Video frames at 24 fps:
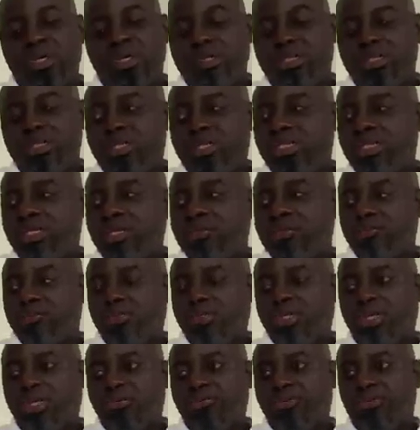early in life
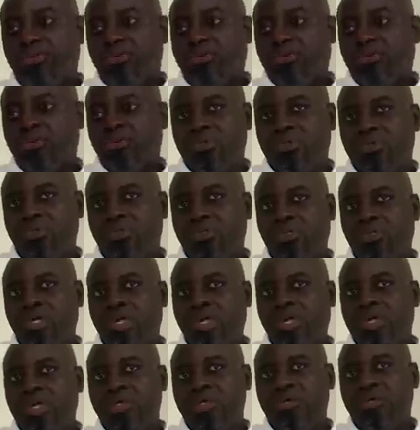to have, you know, a
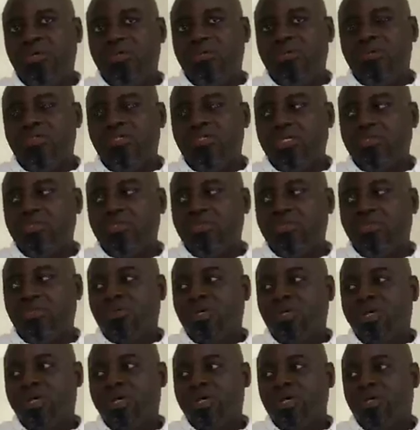high taste or
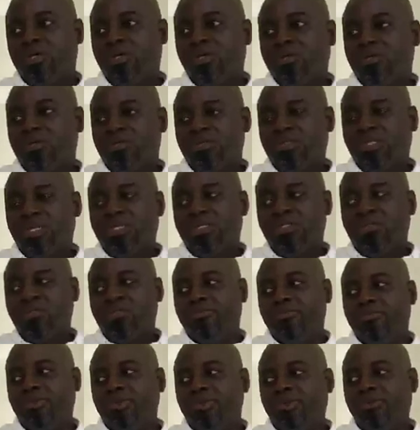high standard
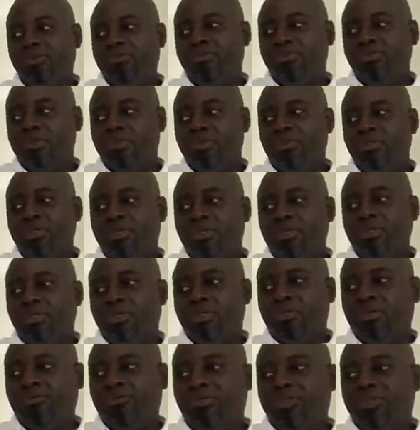
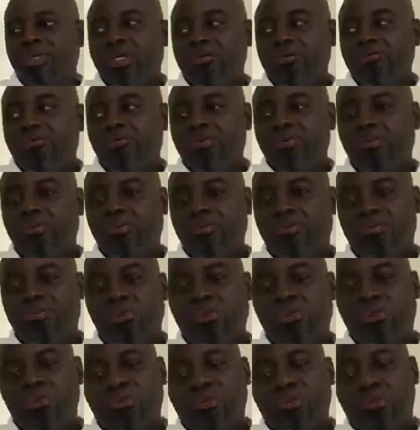of life, you know.
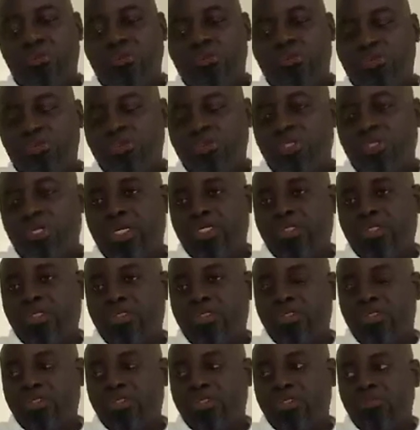So you could use that as
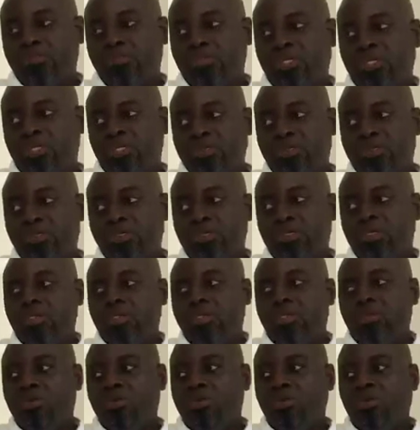a discipline,
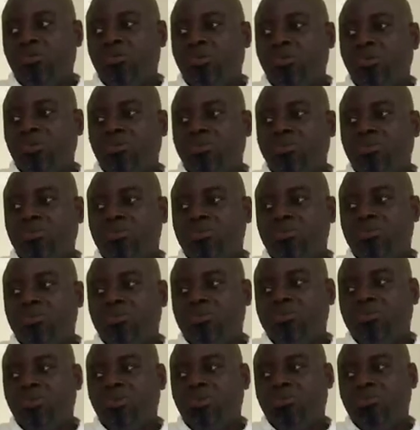you know,
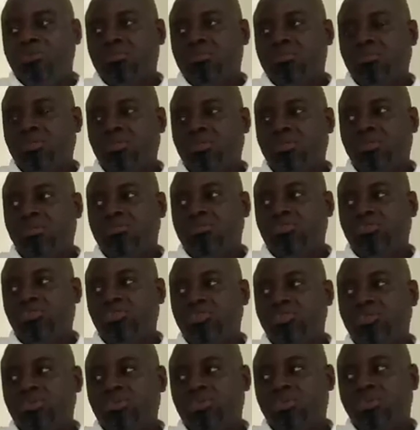
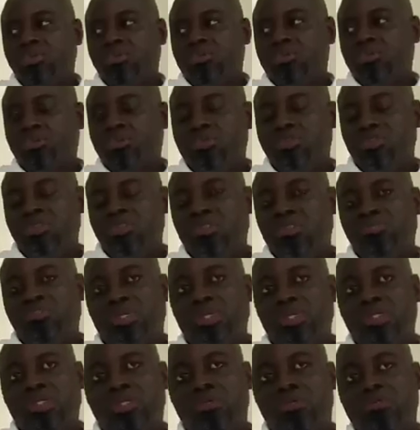tool or
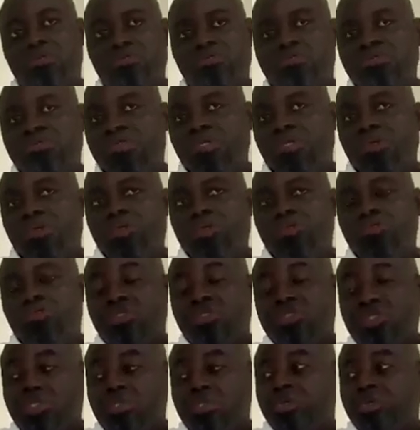discipline to
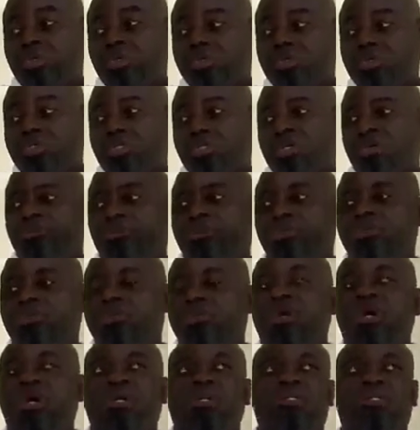discipline yourself, you
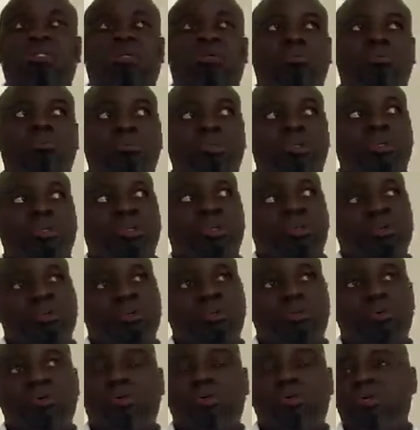know, and
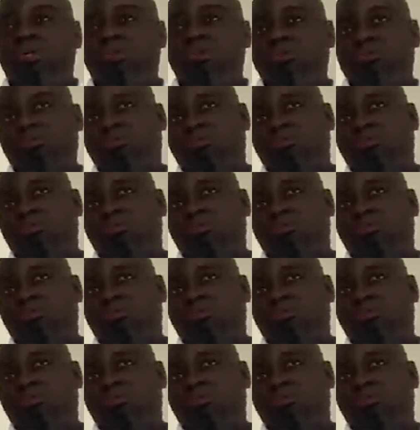go in